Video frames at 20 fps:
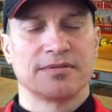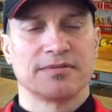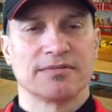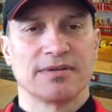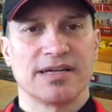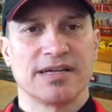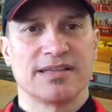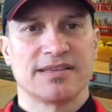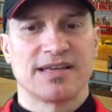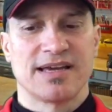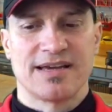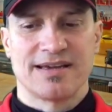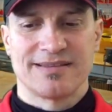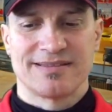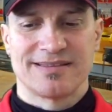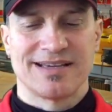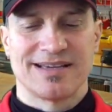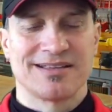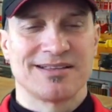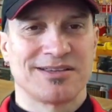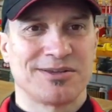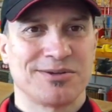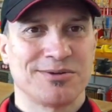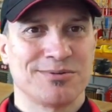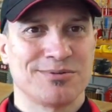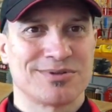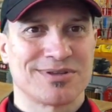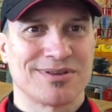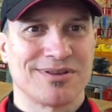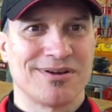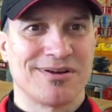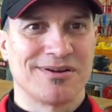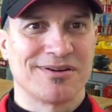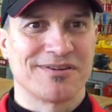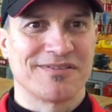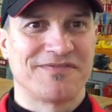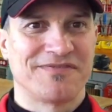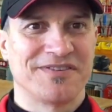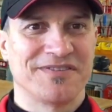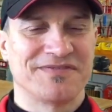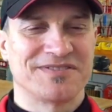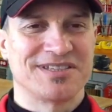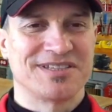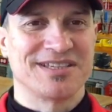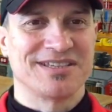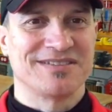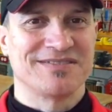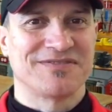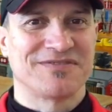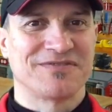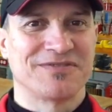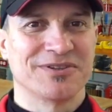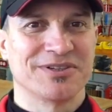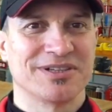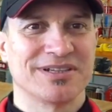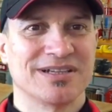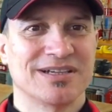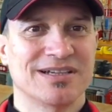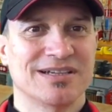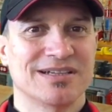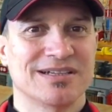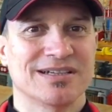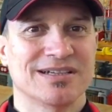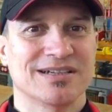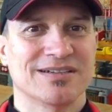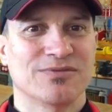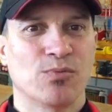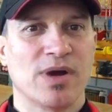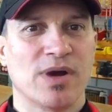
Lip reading: right, that huge long 15-foot of